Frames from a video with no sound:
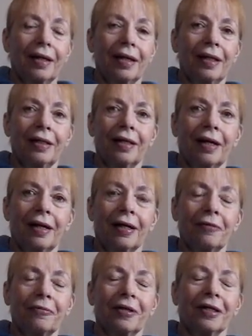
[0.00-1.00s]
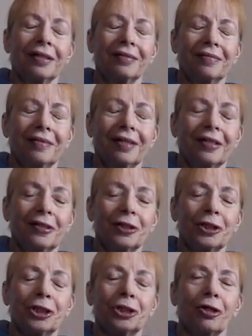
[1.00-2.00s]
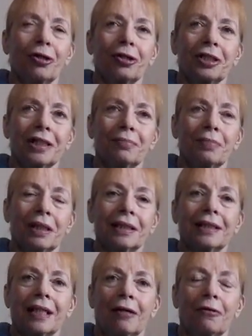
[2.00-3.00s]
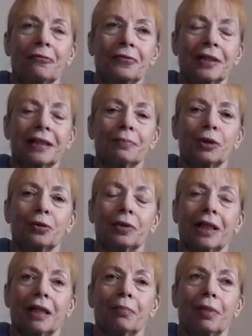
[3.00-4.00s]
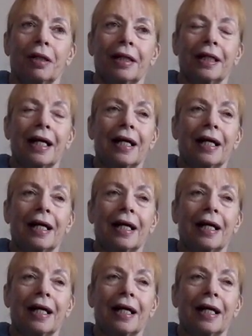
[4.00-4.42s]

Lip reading: and I've shocked myself this morning by